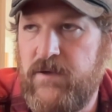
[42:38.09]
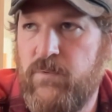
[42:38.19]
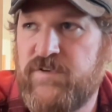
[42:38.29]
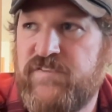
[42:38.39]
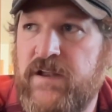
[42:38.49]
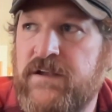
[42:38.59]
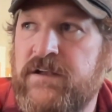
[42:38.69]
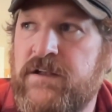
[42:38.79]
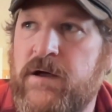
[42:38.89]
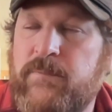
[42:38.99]
We're setting
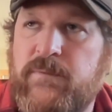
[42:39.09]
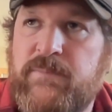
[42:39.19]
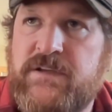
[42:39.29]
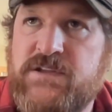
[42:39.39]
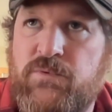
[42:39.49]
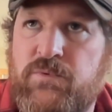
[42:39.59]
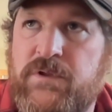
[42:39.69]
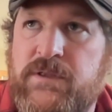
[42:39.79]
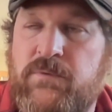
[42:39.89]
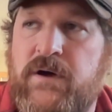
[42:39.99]
it up because I
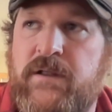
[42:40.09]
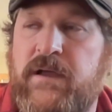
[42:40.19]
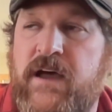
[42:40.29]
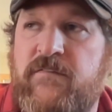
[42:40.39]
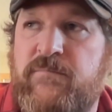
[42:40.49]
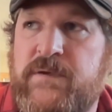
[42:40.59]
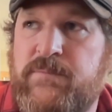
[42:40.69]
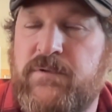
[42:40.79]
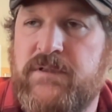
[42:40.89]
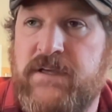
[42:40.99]
really want to have
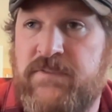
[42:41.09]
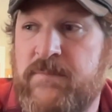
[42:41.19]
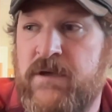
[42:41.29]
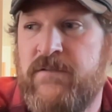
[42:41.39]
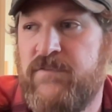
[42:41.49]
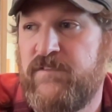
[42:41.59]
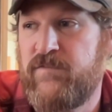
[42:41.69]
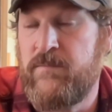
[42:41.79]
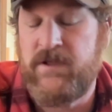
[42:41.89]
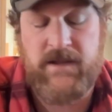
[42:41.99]
people get the benefits
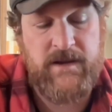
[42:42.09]
from it.